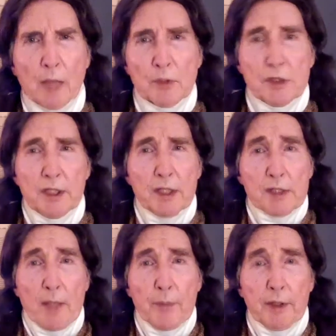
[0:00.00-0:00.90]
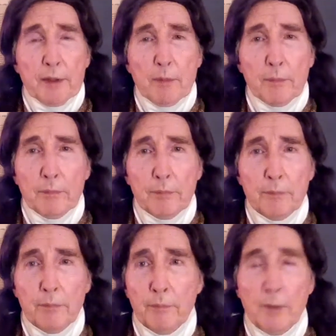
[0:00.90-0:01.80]
needed something
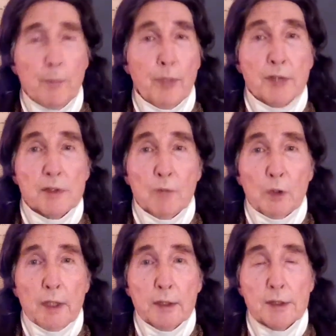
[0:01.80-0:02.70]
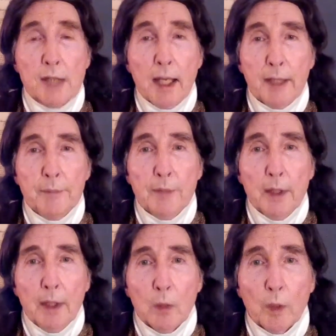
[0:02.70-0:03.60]
impressive looking to sign
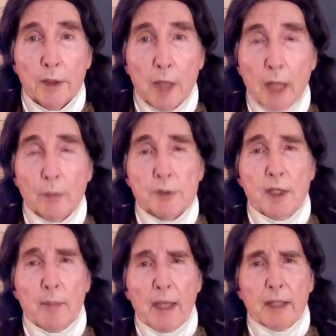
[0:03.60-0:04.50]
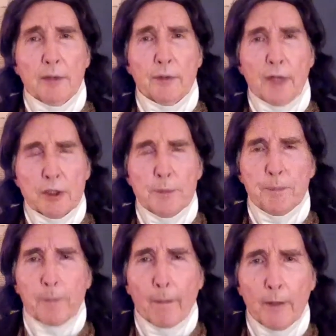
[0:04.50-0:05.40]
when Congress came back into session.
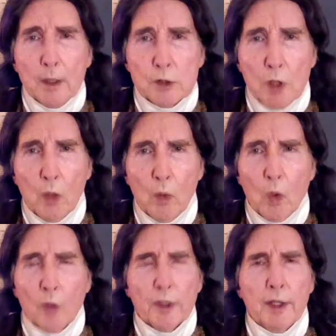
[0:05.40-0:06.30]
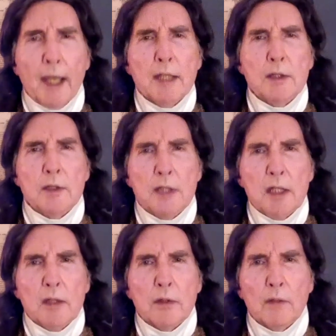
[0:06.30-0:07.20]
So on the
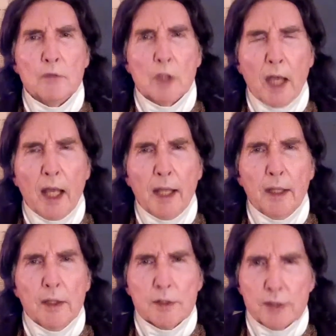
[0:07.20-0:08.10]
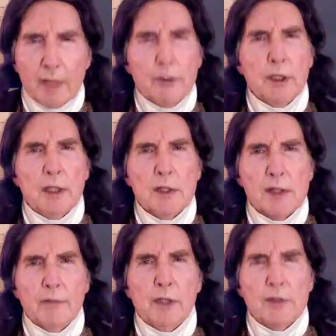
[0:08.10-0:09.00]
19th of July,
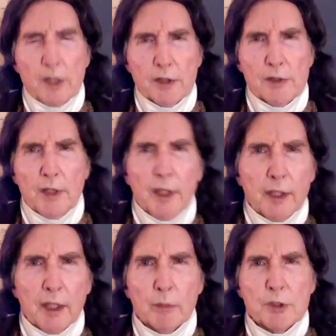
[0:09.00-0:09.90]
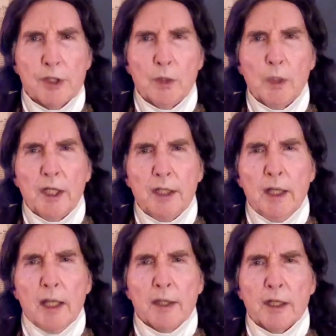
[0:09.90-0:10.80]
1776, it was decreed
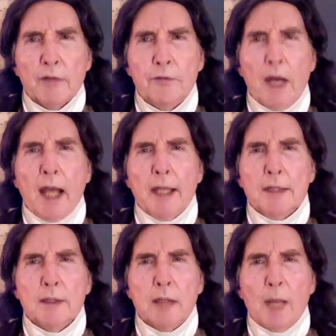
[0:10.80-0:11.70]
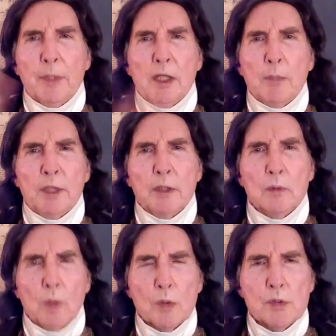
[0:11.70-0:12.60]
that a fine copy be
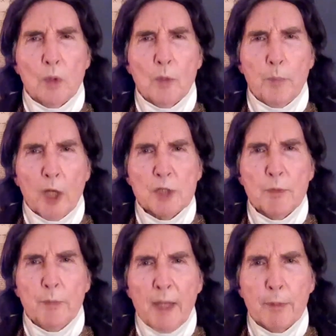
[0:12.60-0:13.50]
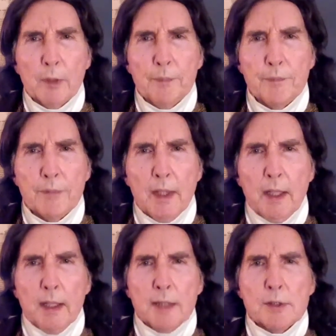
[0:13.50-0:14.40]
engrossed on parchment paper.
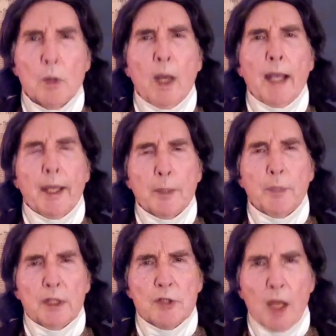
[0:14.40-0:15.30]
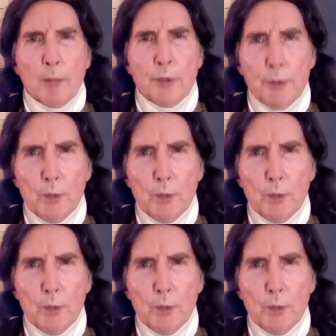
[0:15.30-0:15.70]
So I had a big job to do.